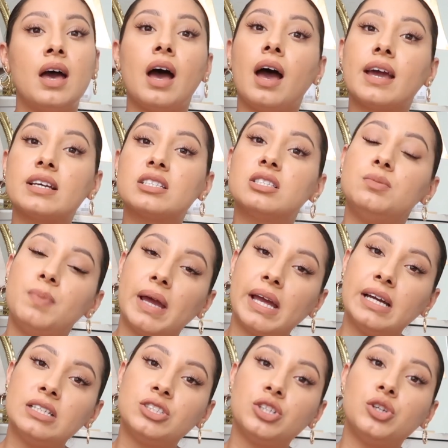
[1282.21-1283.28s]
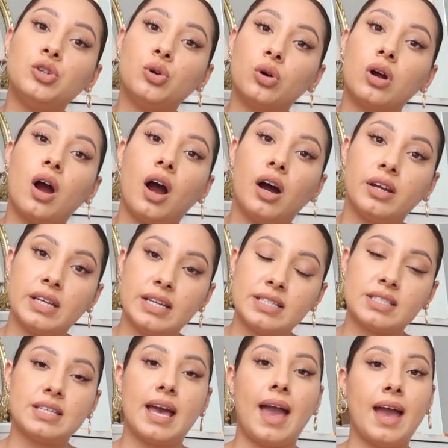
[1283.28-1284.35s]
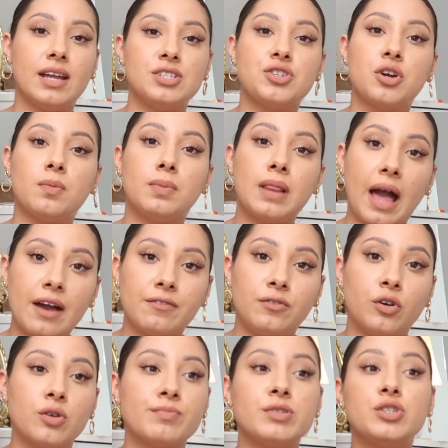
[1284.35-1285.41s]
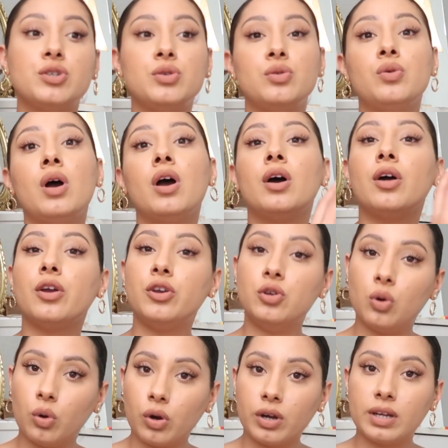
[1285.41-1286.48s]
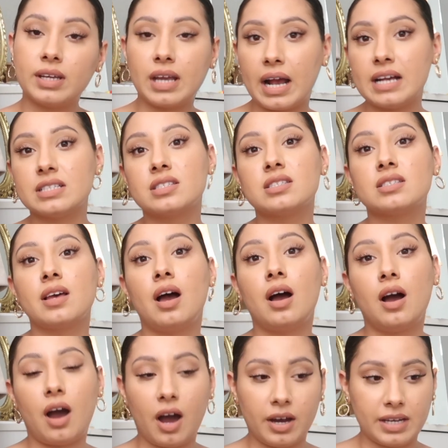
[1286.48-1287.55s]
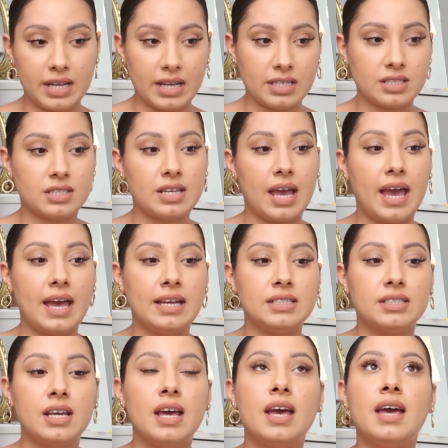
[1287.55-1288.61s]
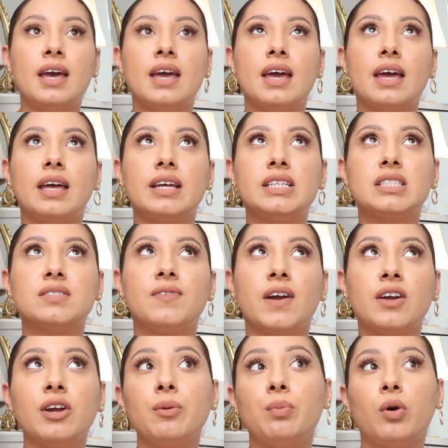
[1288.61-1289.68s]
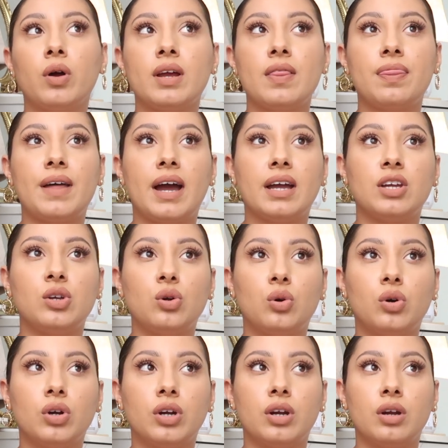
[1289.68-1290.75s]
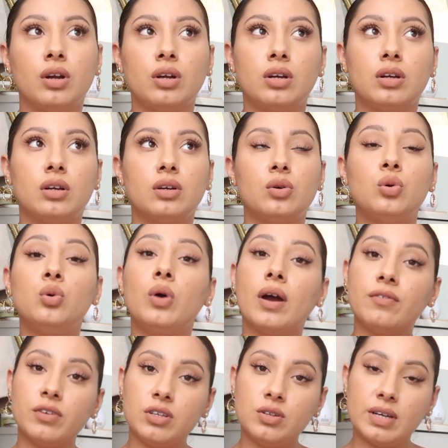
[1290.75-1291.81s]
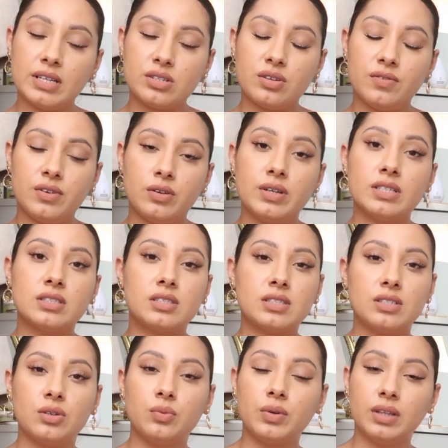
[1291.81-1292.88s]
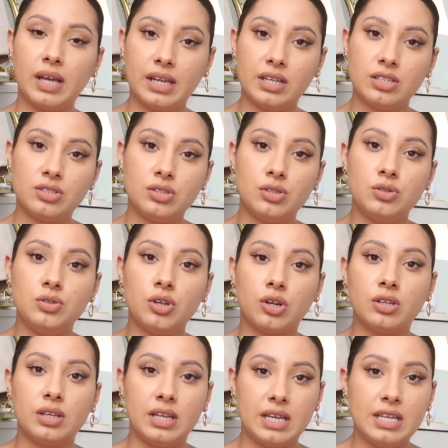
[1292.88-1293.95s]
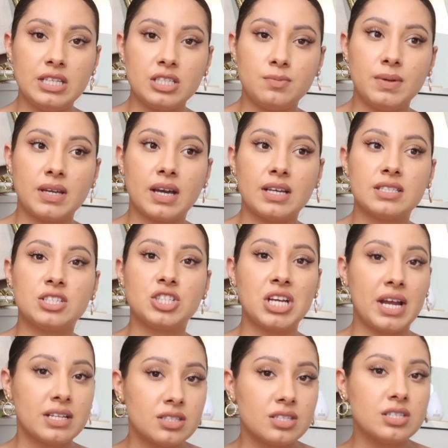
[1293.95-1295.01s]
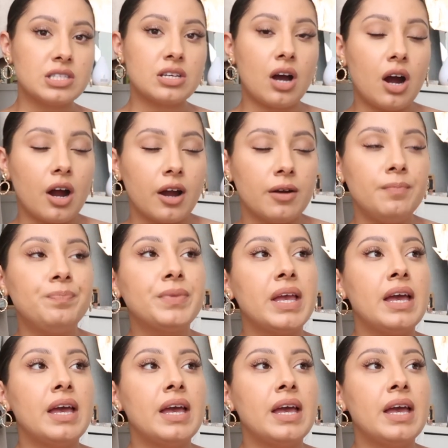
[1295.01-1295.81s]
expand your audience and your platform to your guest audience. And it's very important that whoever you interview is still related to your niche, because chances are